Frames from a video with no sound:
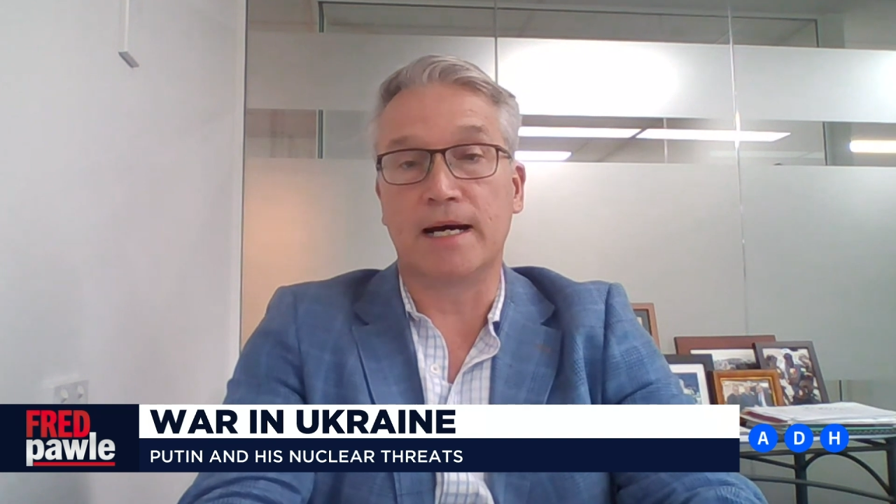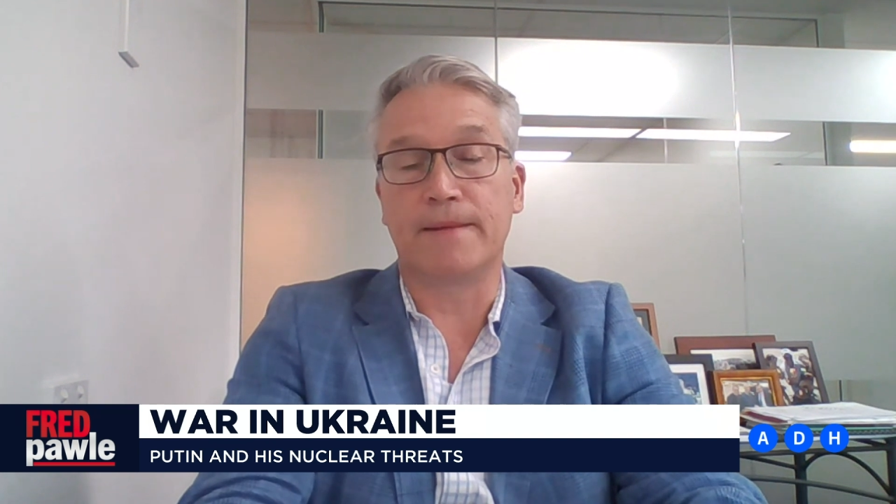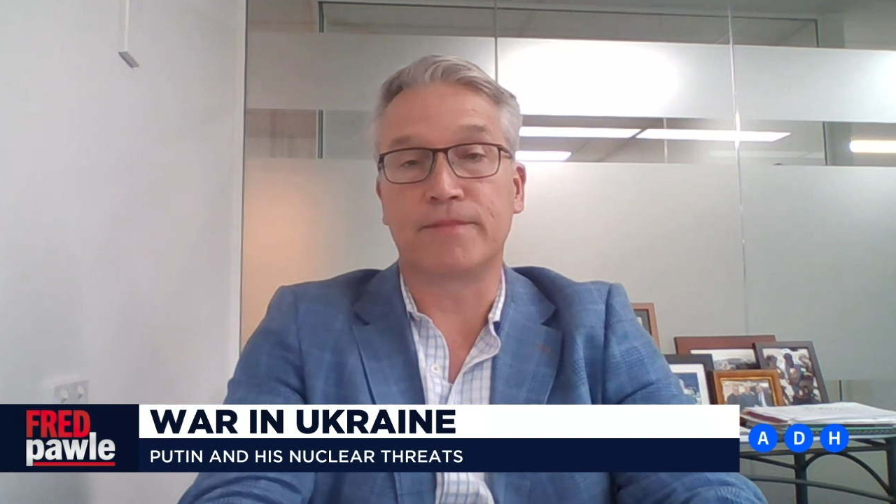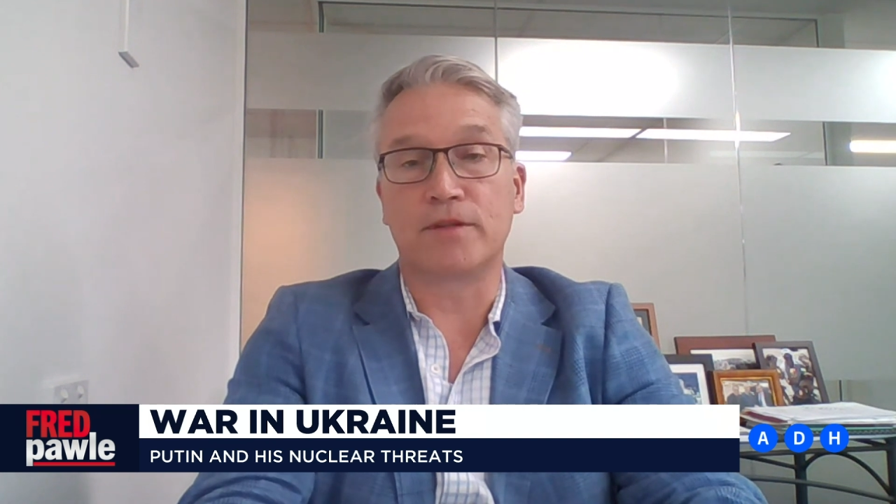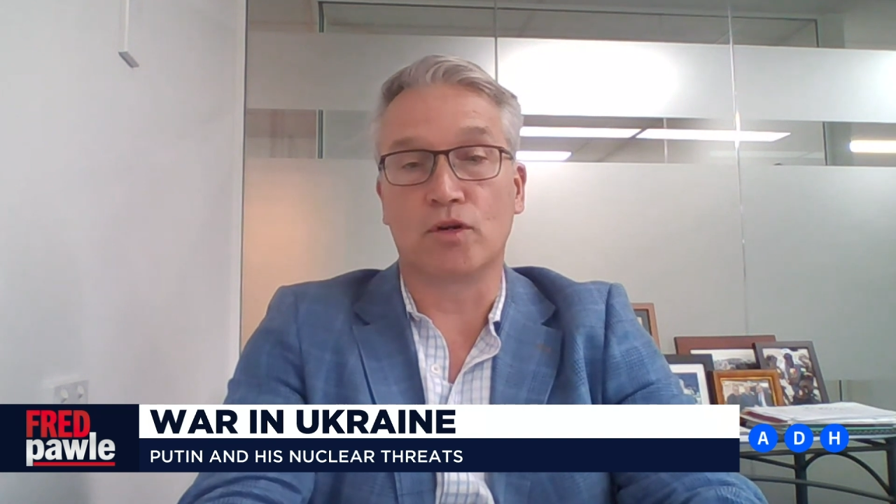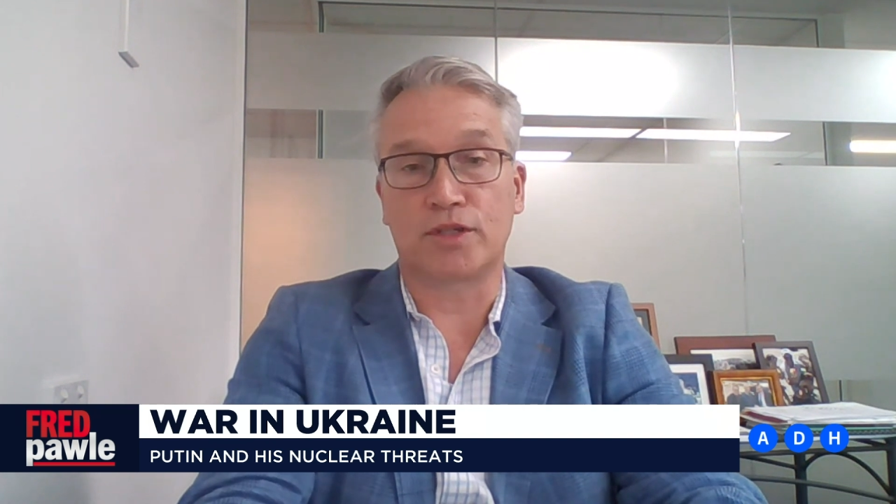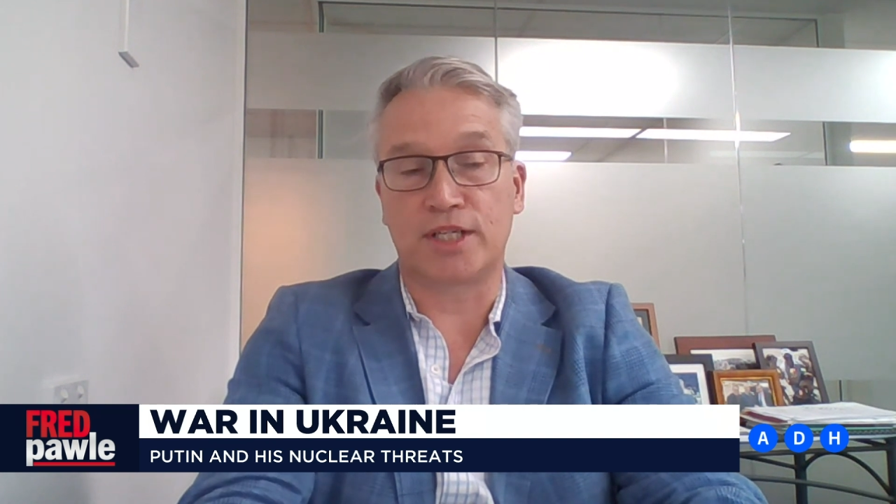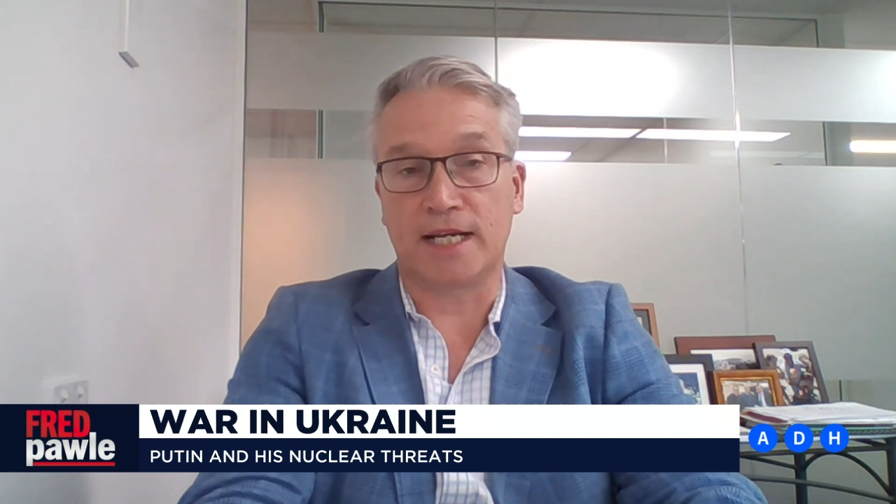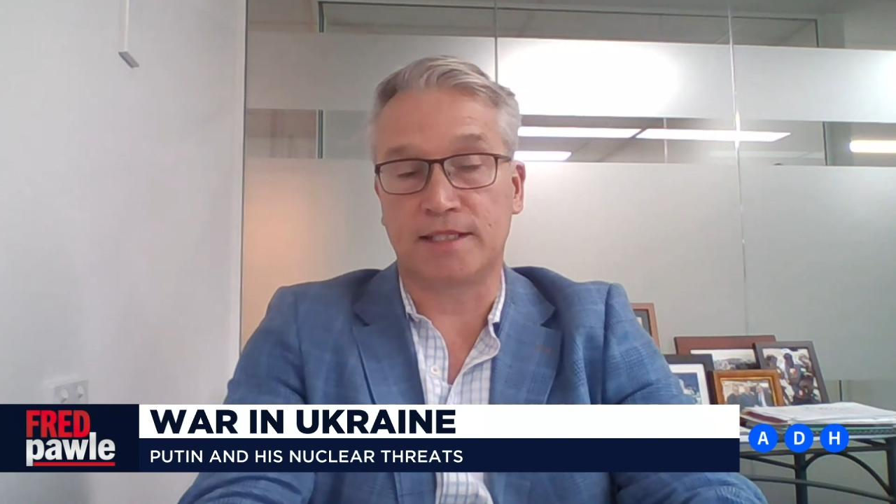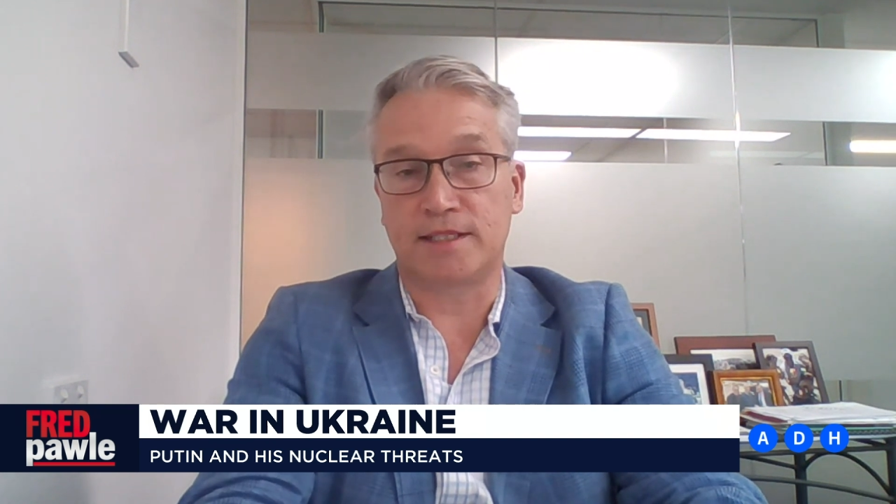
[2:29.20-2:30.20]
um, not
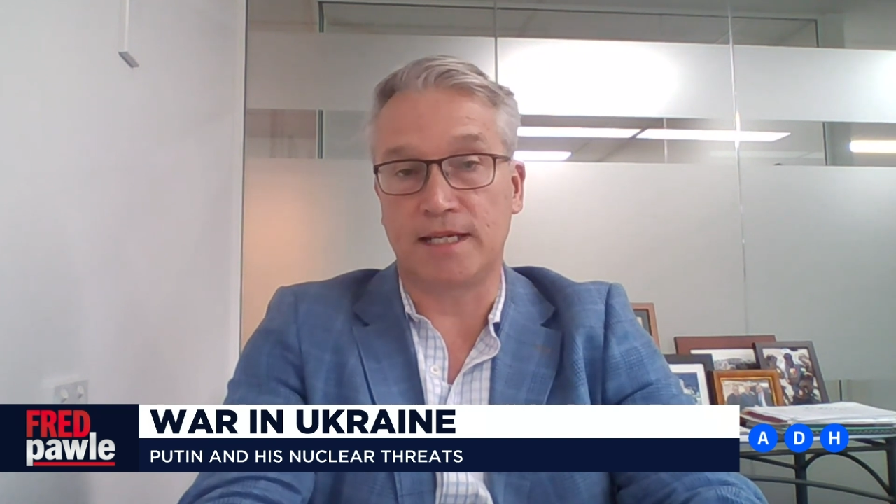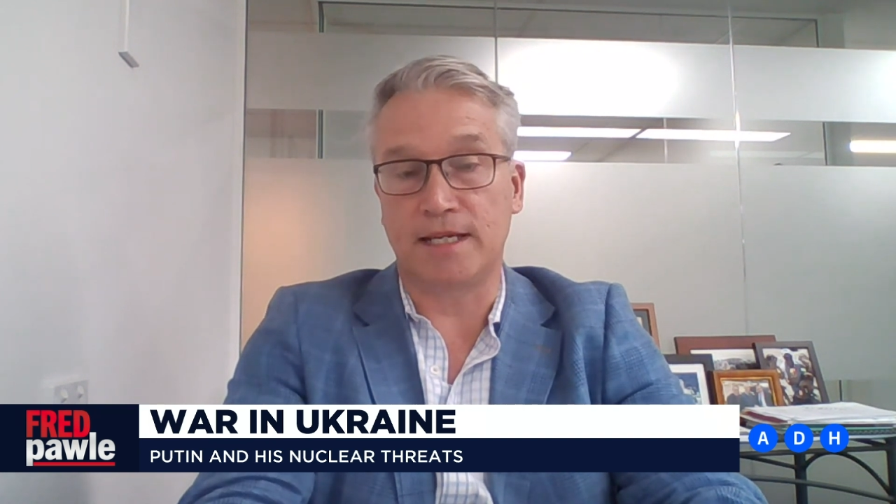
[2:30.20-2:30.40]
just